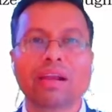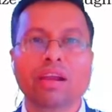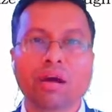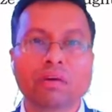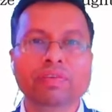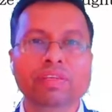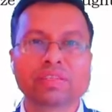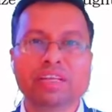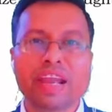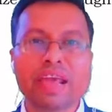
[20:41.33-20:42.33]

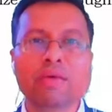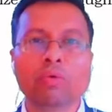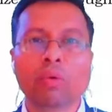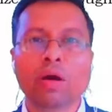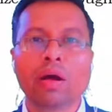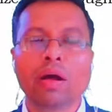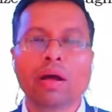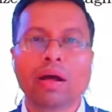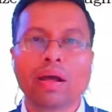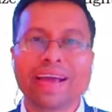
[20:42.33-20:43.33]
novice, new,
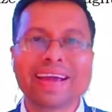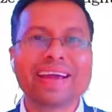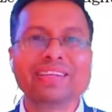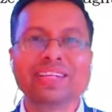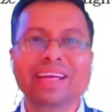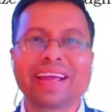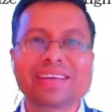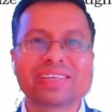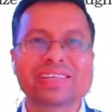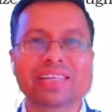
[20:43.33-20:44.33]
engaging,
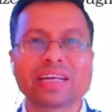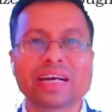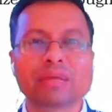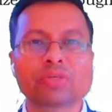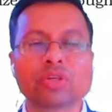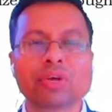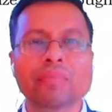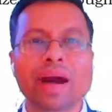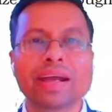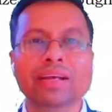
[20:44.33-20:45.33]
interesting comes to your
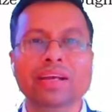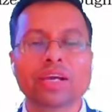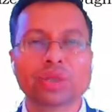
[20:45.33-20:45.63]
mind,